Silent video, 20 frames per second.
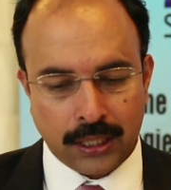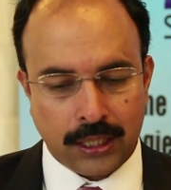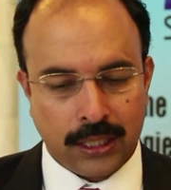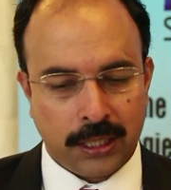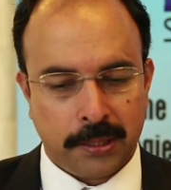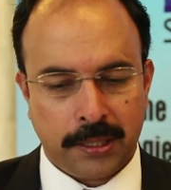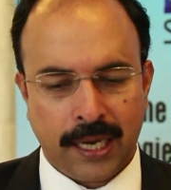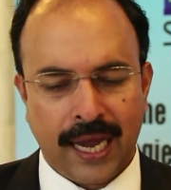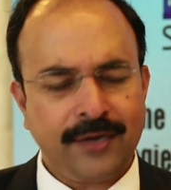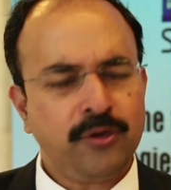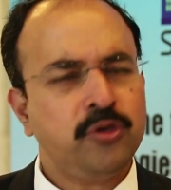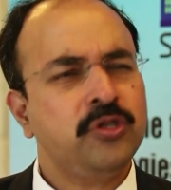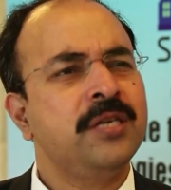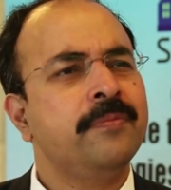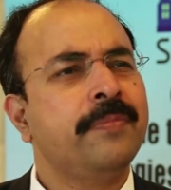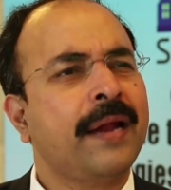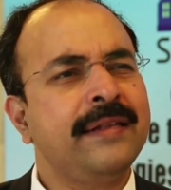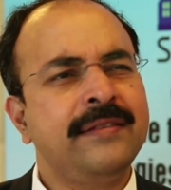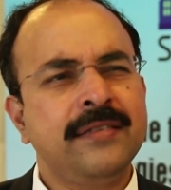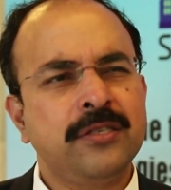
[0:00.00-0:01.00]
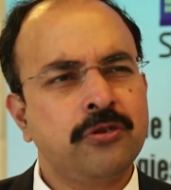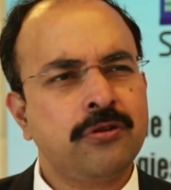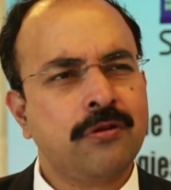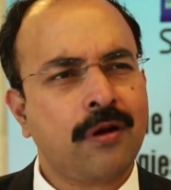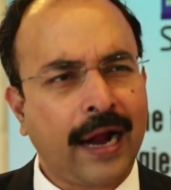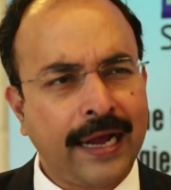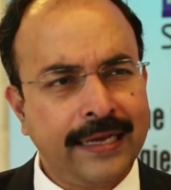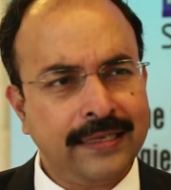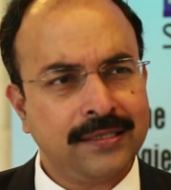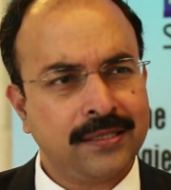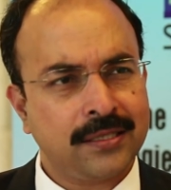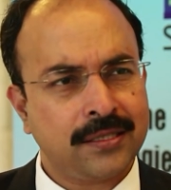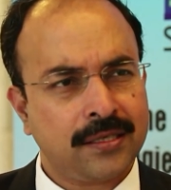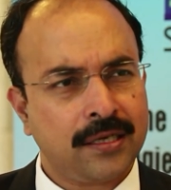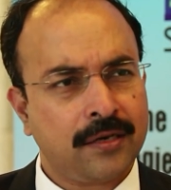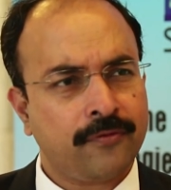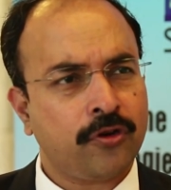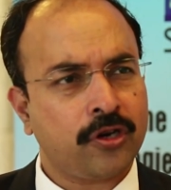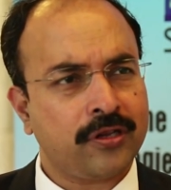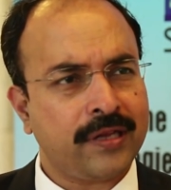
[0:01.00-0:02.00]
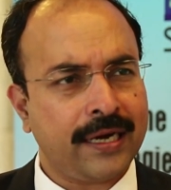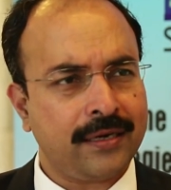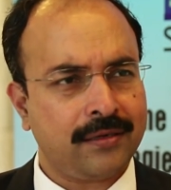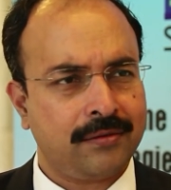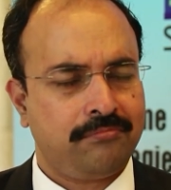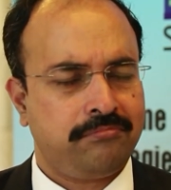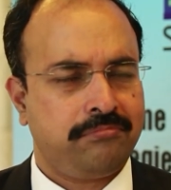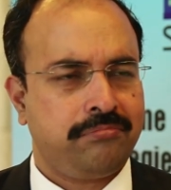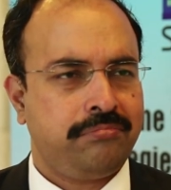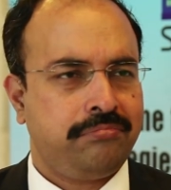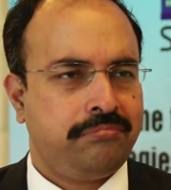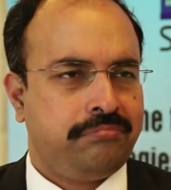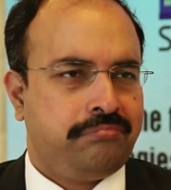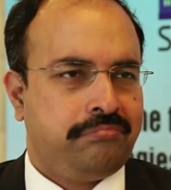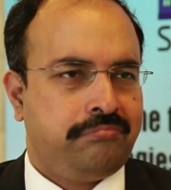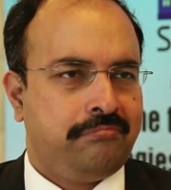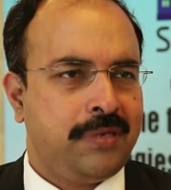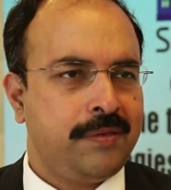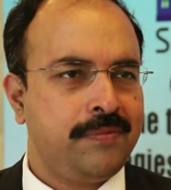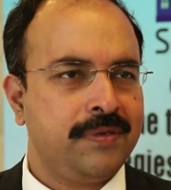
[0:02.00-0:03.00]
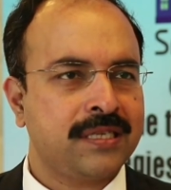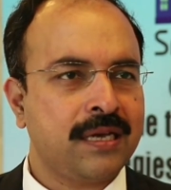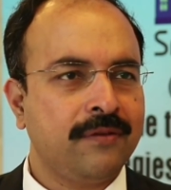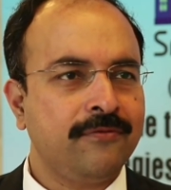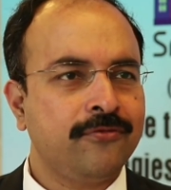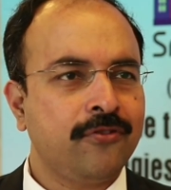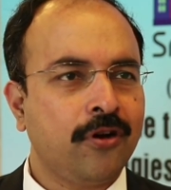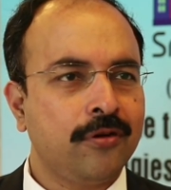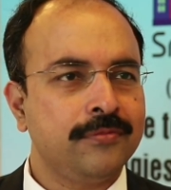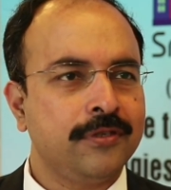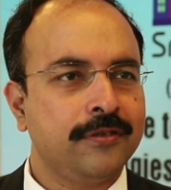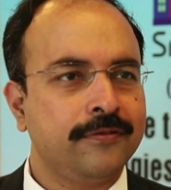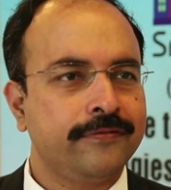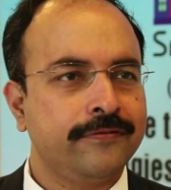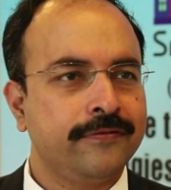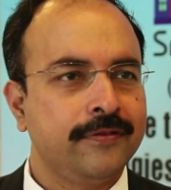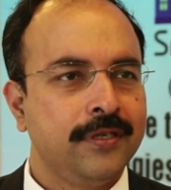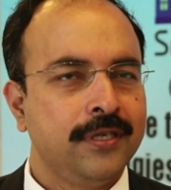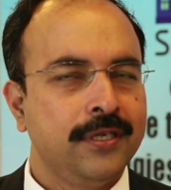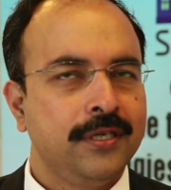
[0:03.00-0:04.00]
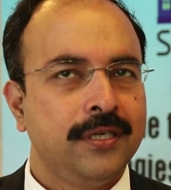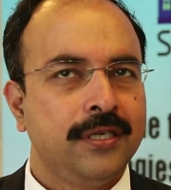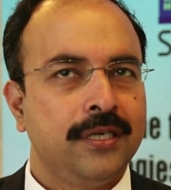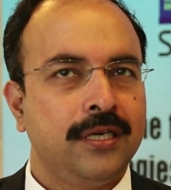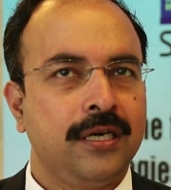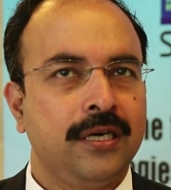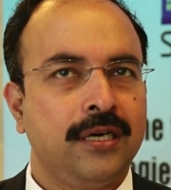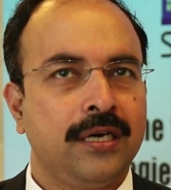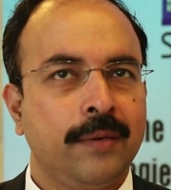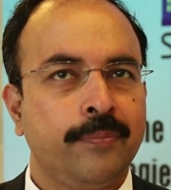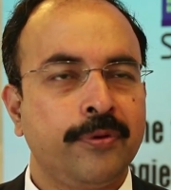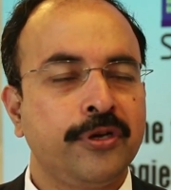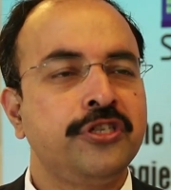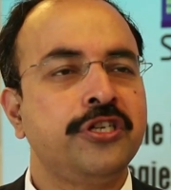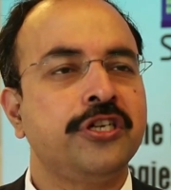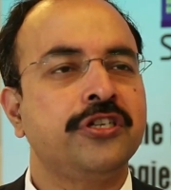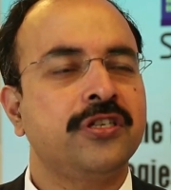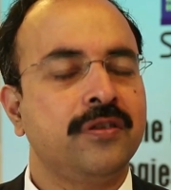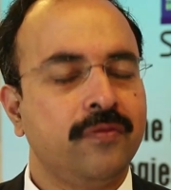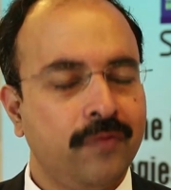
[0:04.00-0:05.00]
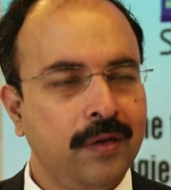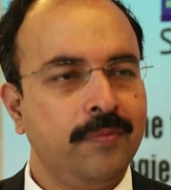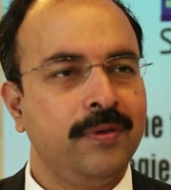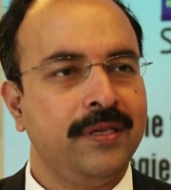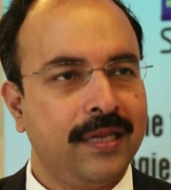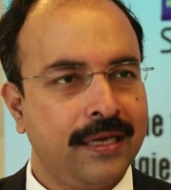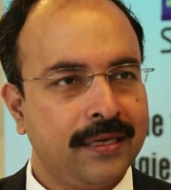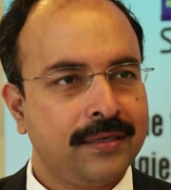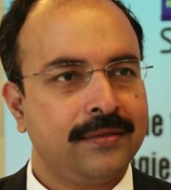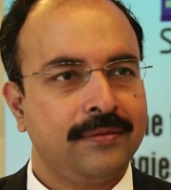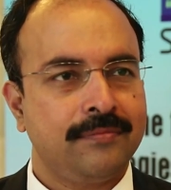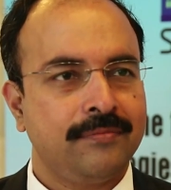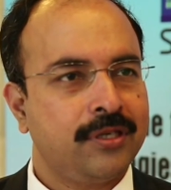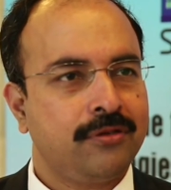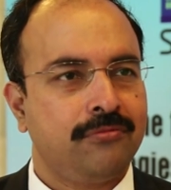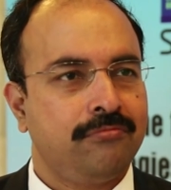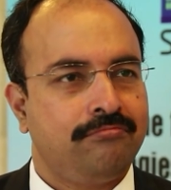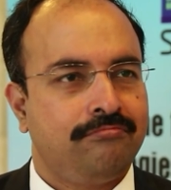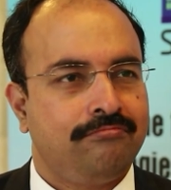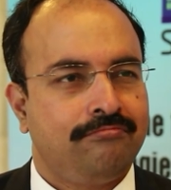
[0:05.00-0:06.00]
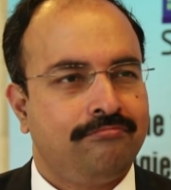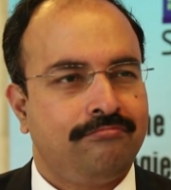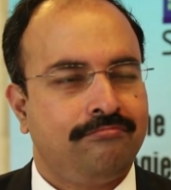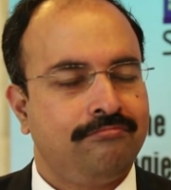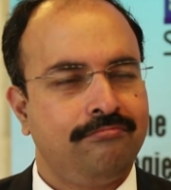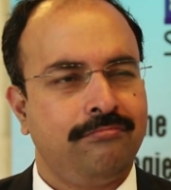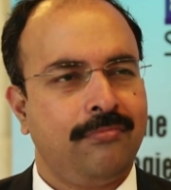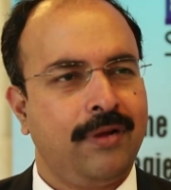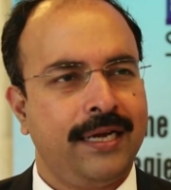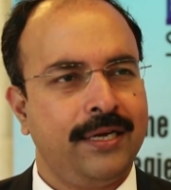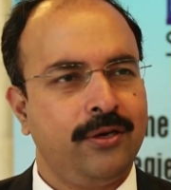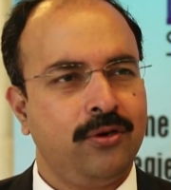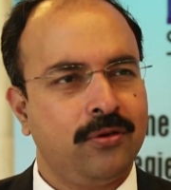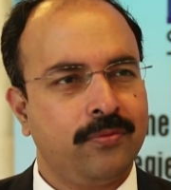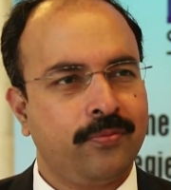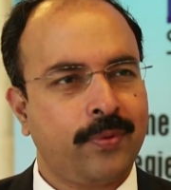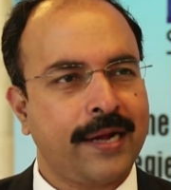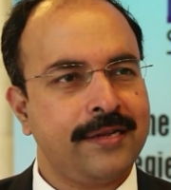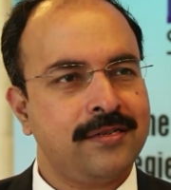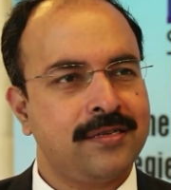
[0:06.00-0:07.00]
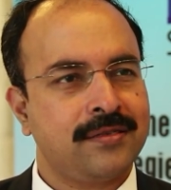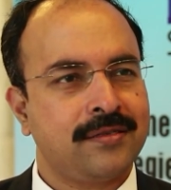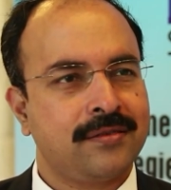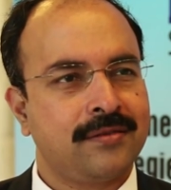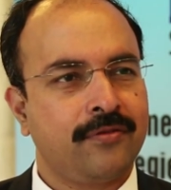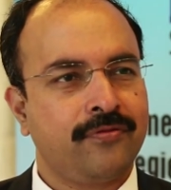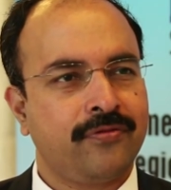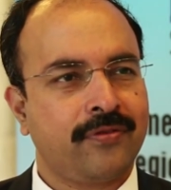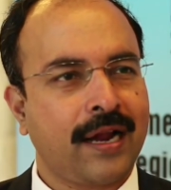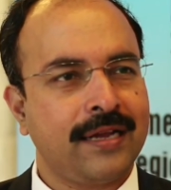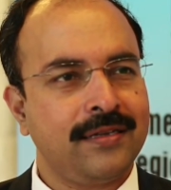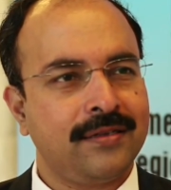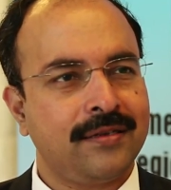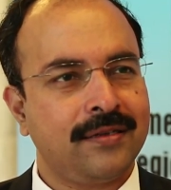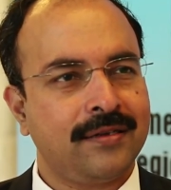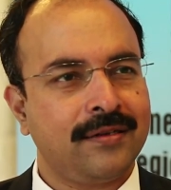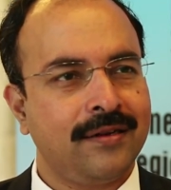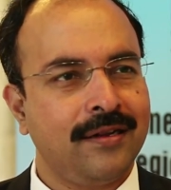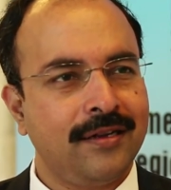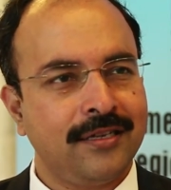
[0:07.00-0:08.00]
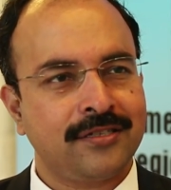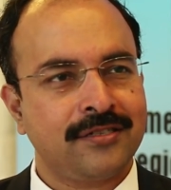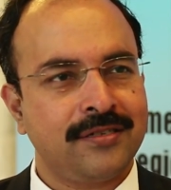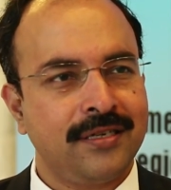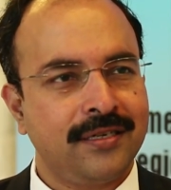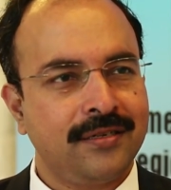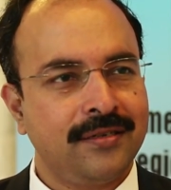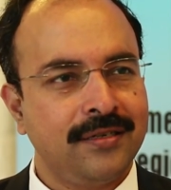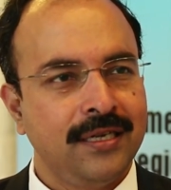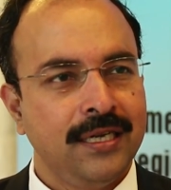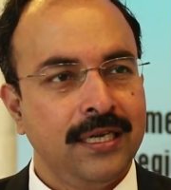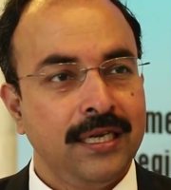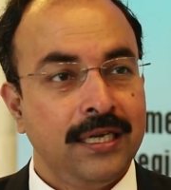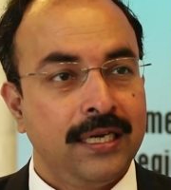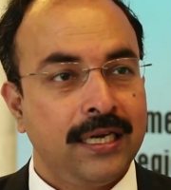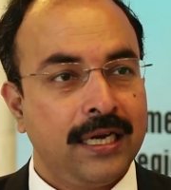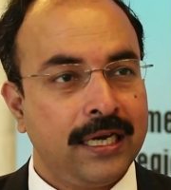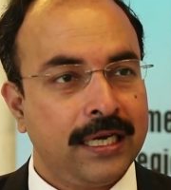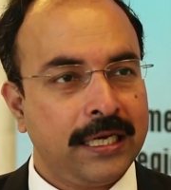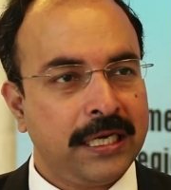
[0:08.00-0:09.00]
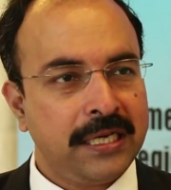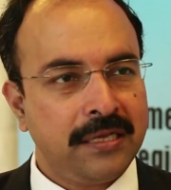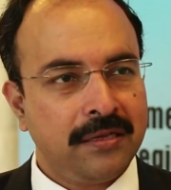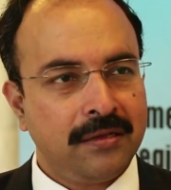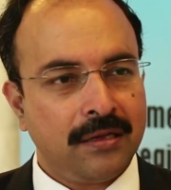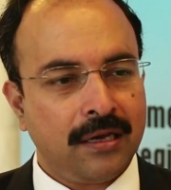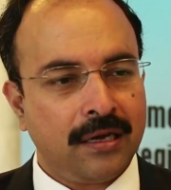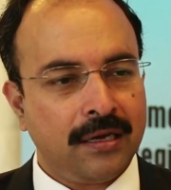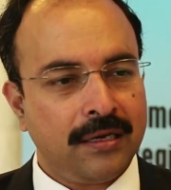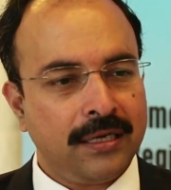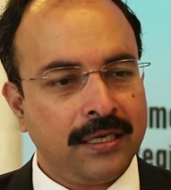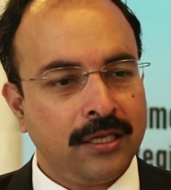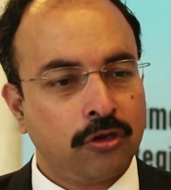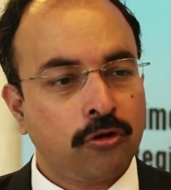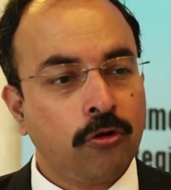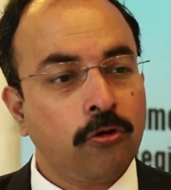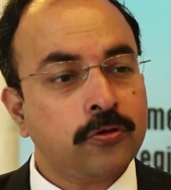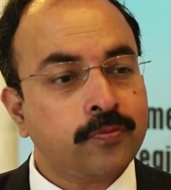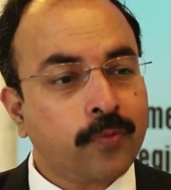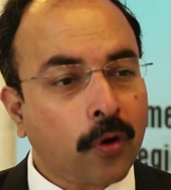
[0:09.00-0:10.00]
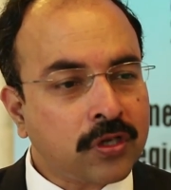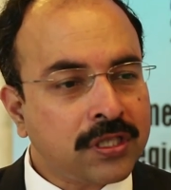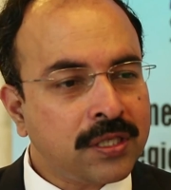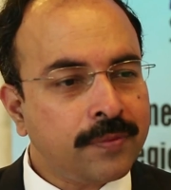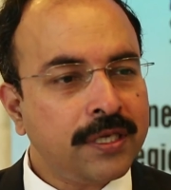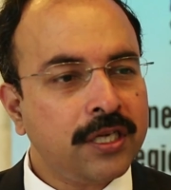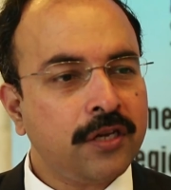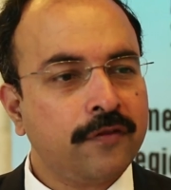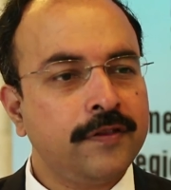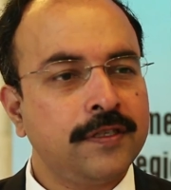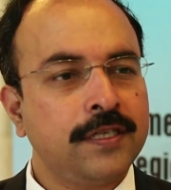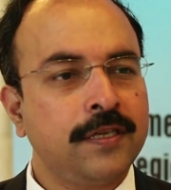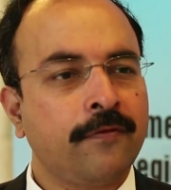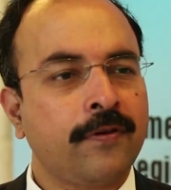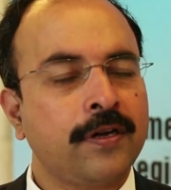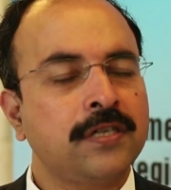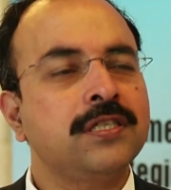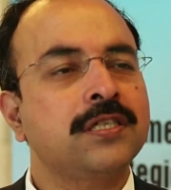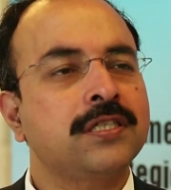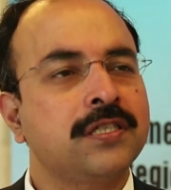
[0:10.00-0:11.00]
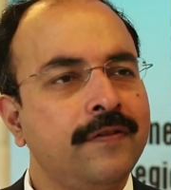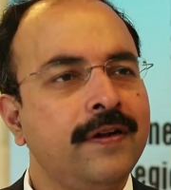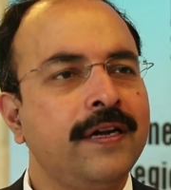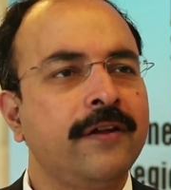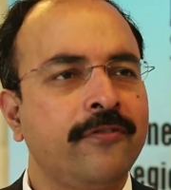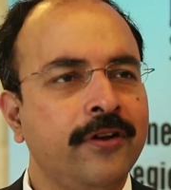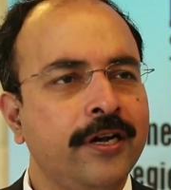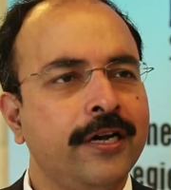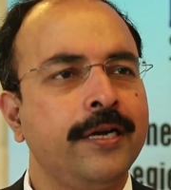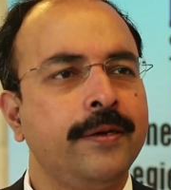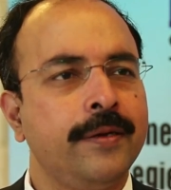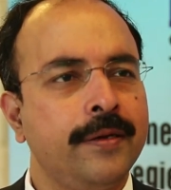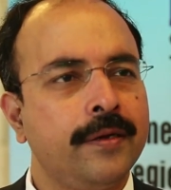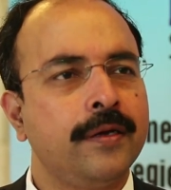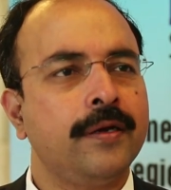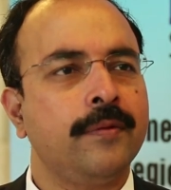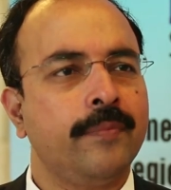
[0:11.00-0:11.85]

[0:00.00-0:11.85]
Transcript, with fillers: I don't think prices should rise for that. Maybe some form of appreciation will be there, but I don't know, prices of real estate in the close proximity of this infrastructure will definitely